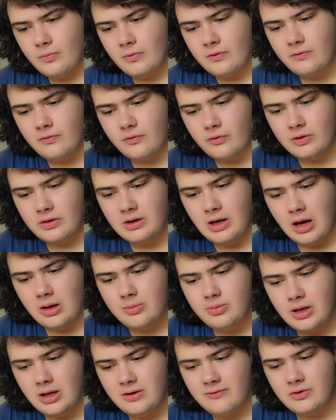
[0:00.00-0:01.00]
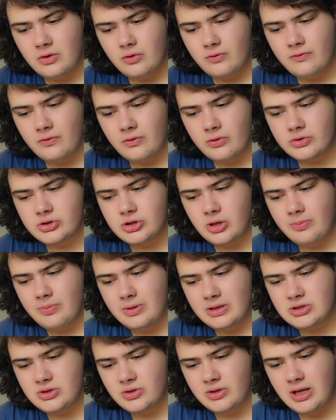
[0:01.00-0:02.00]
for the iPad, I mean, though Photoshop
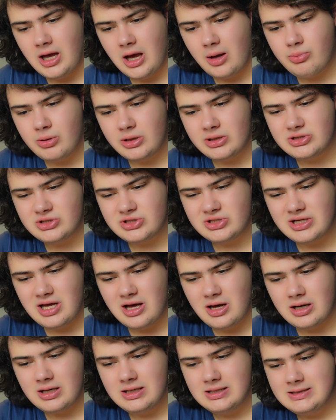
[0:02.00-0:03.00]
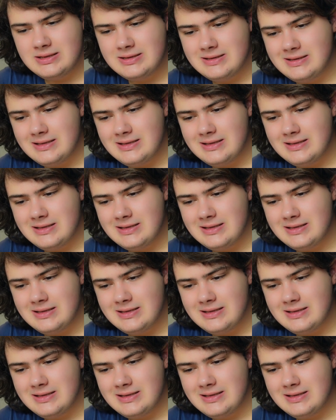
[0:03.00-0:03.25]
is on the iPad, it's just not,